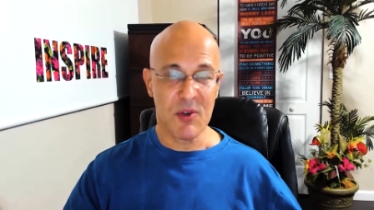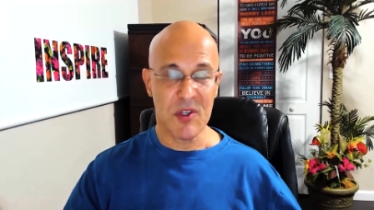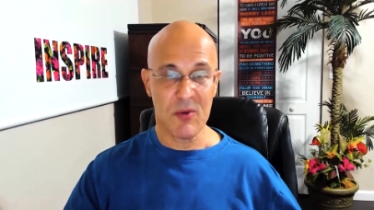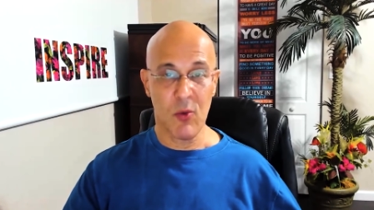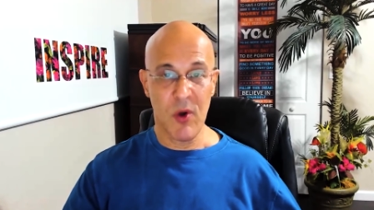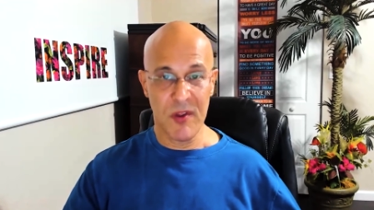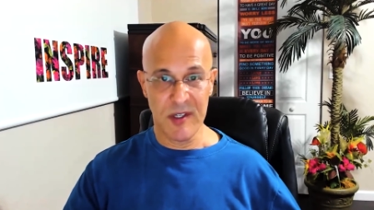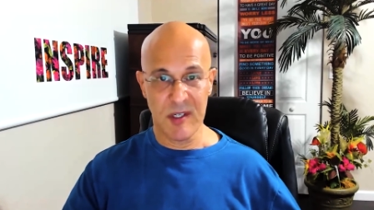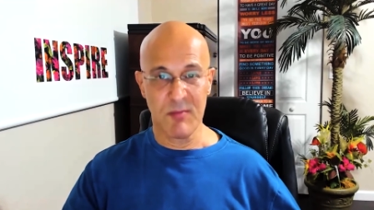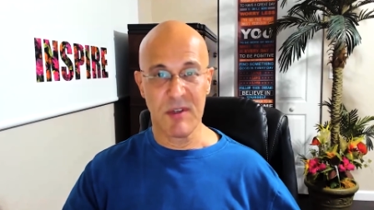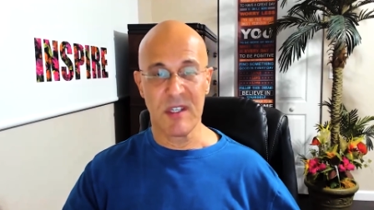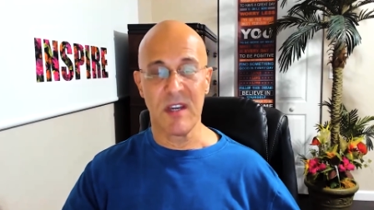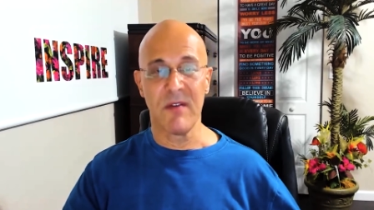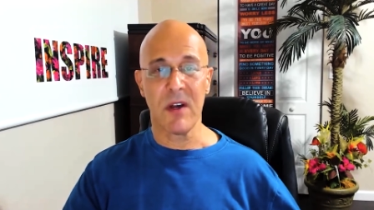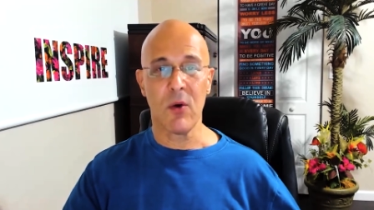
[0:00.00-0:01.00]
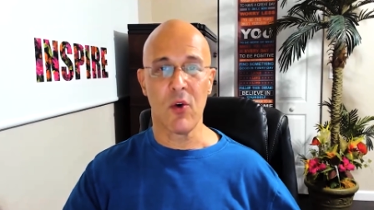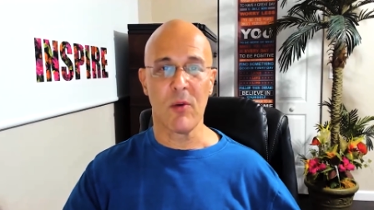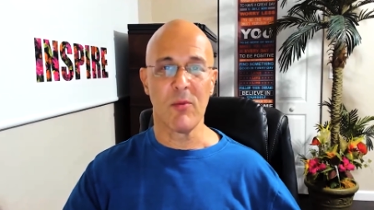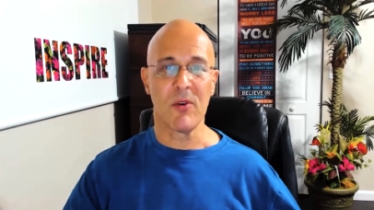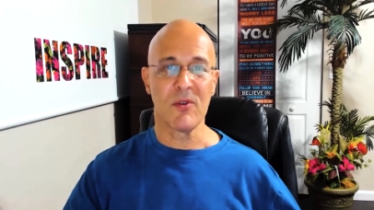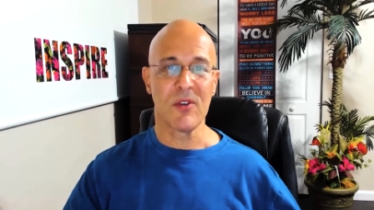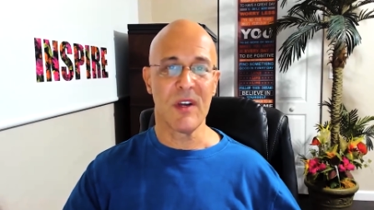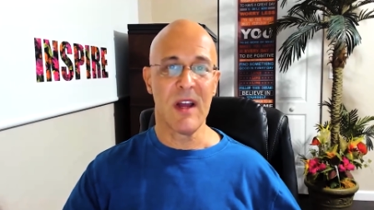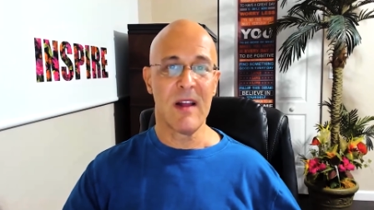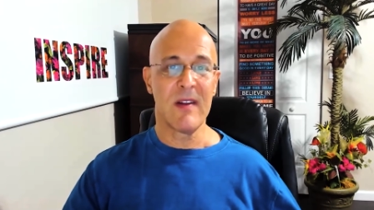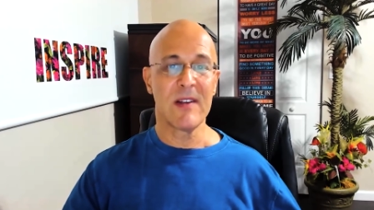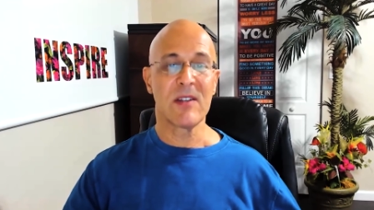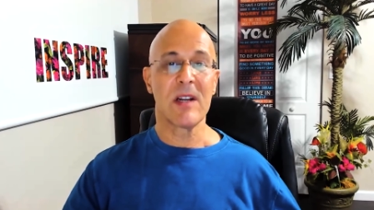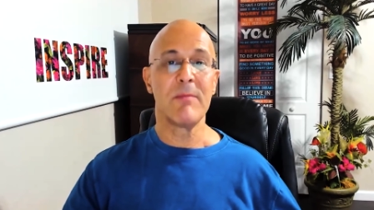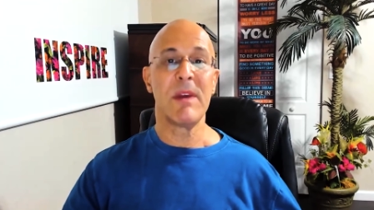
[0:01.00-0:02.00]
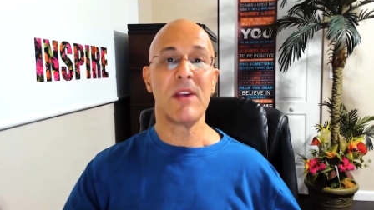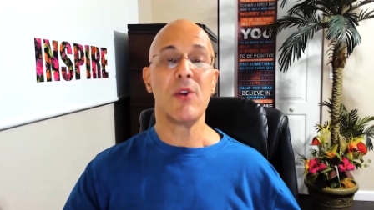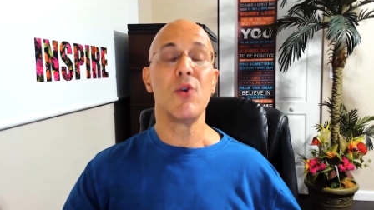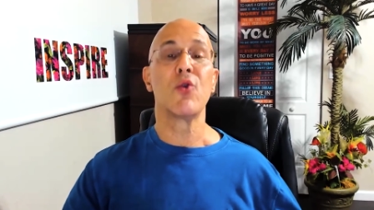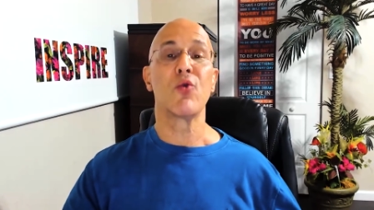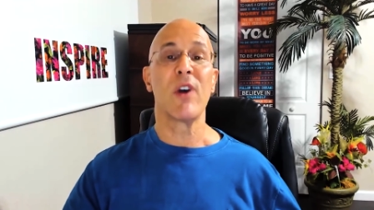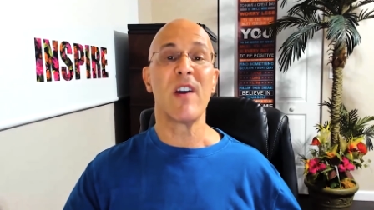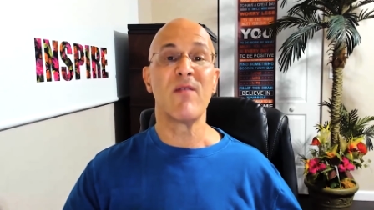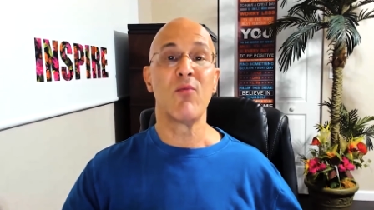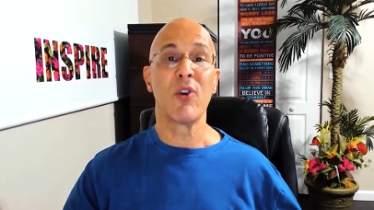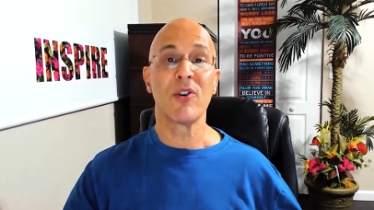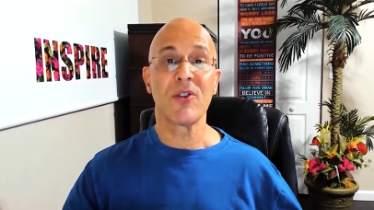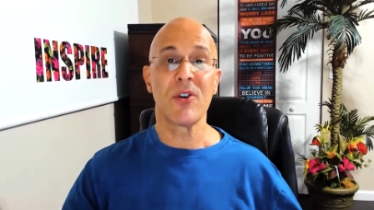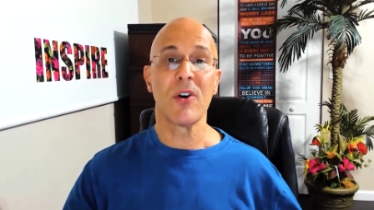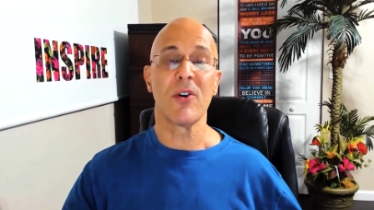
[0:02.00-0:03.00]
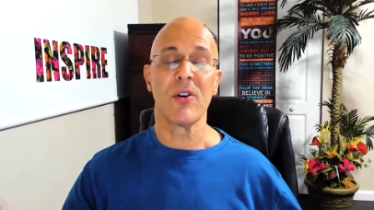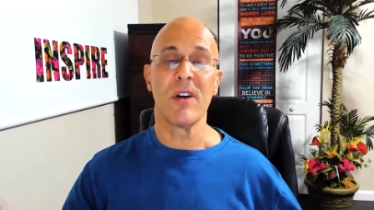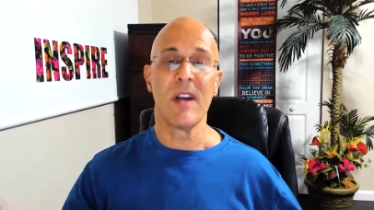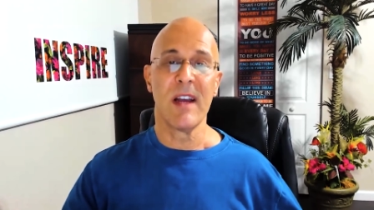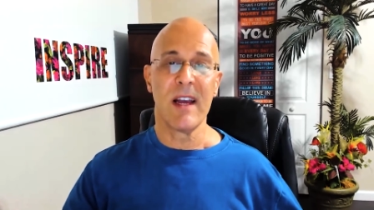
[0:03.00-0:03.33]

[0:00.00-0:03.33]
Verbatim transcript: with specific hormones that's going to make you crave more sugar.